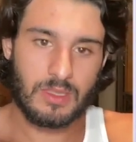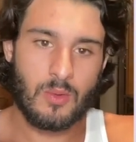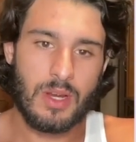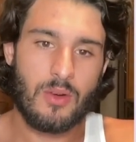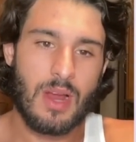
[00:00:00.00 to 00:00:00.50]

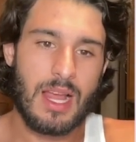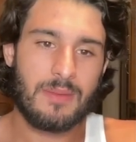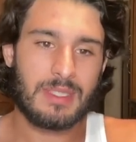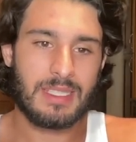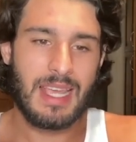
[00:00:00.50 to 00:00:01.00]
Quinn
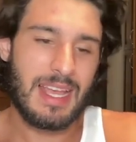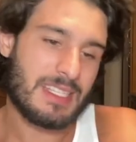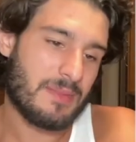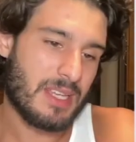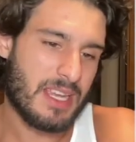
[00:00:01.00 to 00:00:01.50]
Grimes. Yeah, it
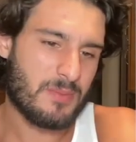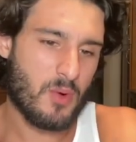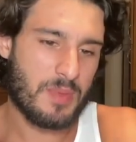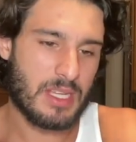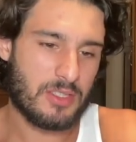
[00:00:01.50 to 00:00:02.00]
seems like he has
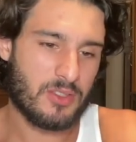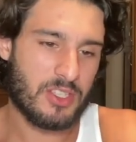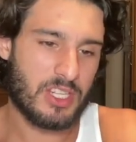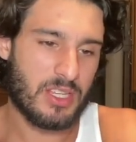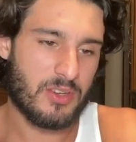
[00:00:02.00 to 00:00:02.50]
more potential
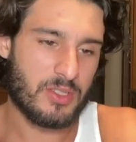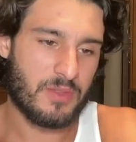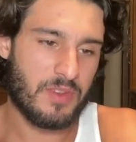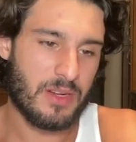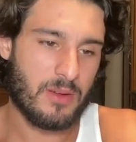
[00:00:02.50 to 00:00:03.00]
than Jalen
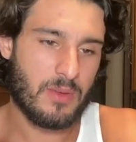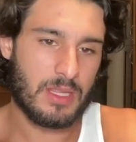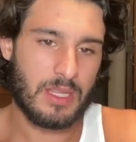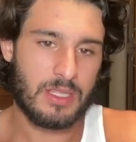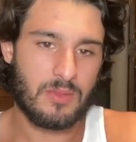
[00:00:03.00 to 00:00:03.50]
Hood-Schifino, at
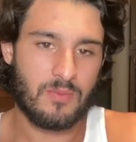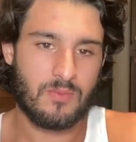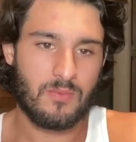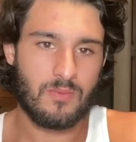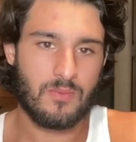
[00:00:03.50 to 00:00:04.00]
least.
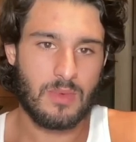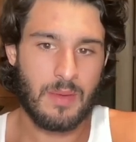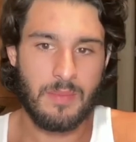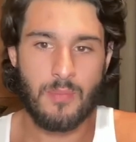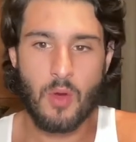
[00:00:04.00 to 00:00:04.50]
I
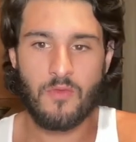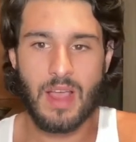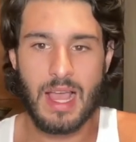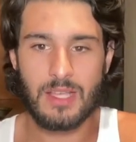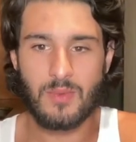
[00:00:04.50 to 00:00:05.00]
mean, both
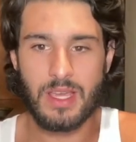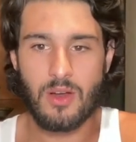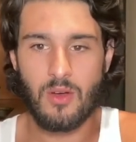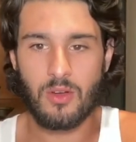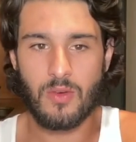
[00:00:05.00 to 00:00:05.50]
guys, we can
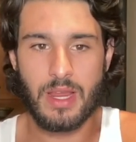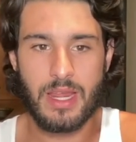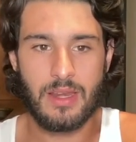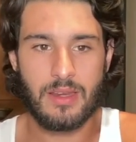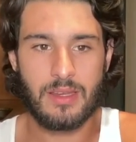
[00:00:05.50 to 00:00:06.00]
all
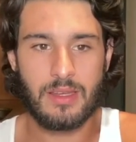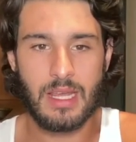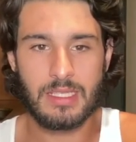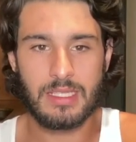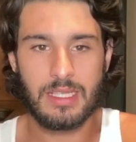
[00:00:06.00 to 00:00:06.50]
agree,
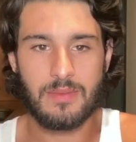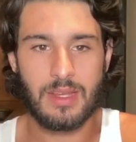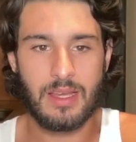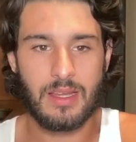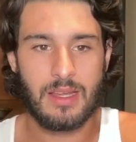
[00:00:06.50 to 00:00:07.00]
doesn't seem
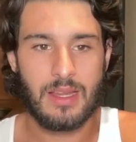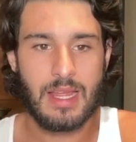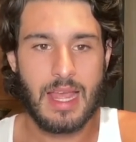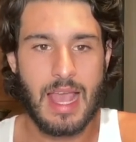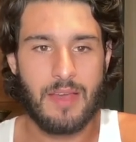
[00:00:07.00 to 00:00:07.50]
to
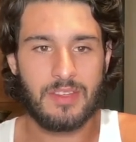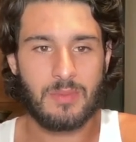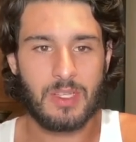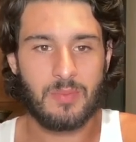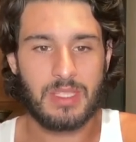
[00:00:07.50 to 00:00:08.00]
have as
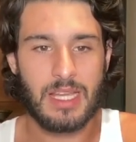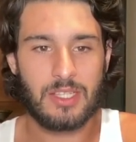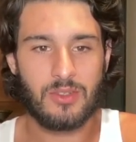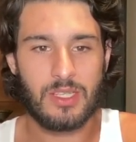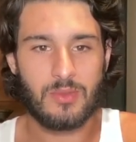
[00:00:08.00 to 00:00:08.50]
much
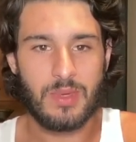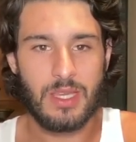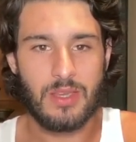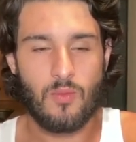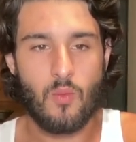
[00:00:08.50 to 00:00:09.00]
potential as
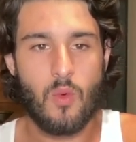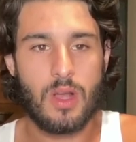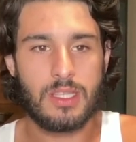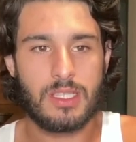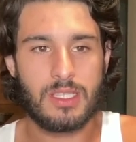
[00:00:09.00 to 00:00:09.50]
we
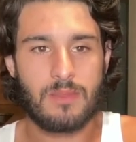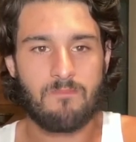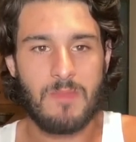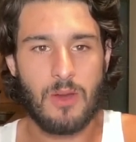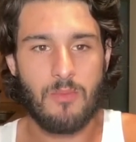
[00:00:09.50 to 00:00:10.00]
once,
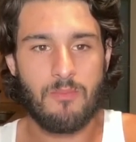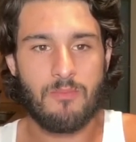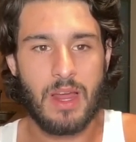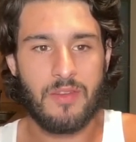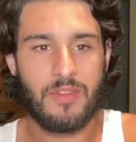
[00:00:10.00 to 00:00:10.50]
you know,
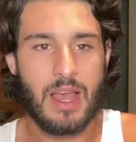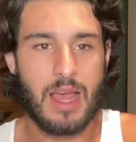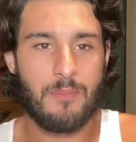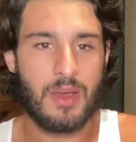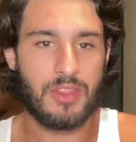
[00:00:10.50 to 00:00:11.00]
might have
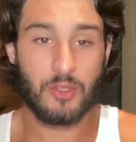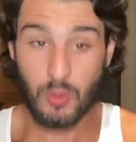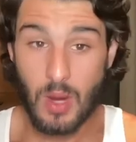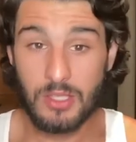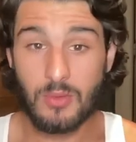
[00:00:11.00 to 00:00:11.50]
thought. But the
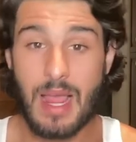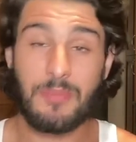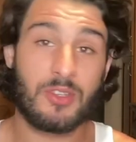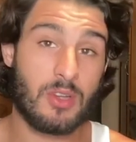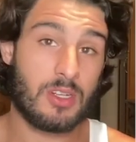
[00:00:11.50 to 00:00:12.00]
Toronto
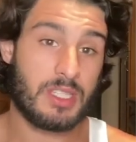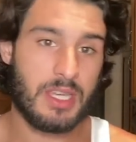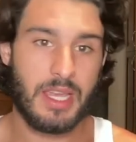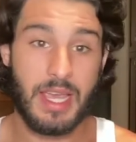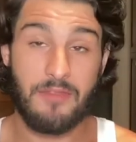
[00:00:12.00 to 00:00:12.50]
Raptors are
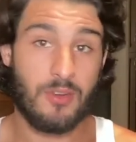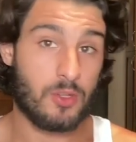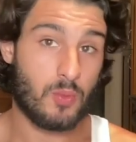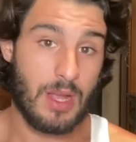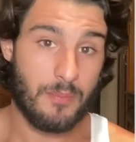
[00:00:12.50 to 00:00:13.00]
seeking a
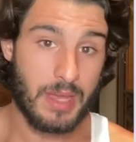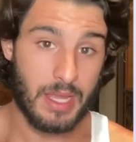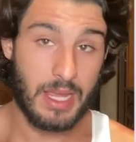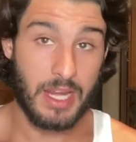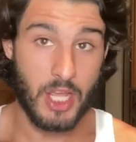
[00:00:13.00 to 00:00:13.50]
first-round
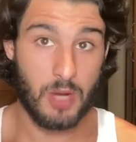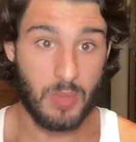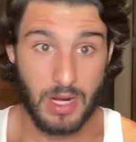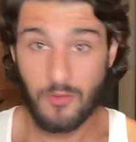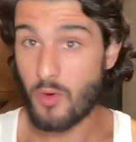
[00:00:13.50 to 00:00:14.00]
pick and a young
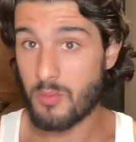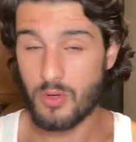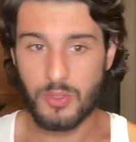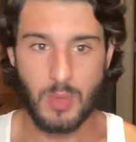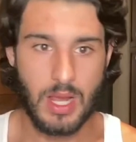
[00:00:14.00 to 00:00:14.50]
player for
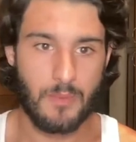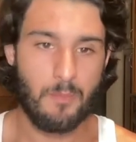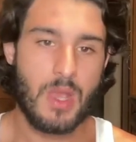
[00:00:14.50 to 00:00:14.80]
Bruce Brown,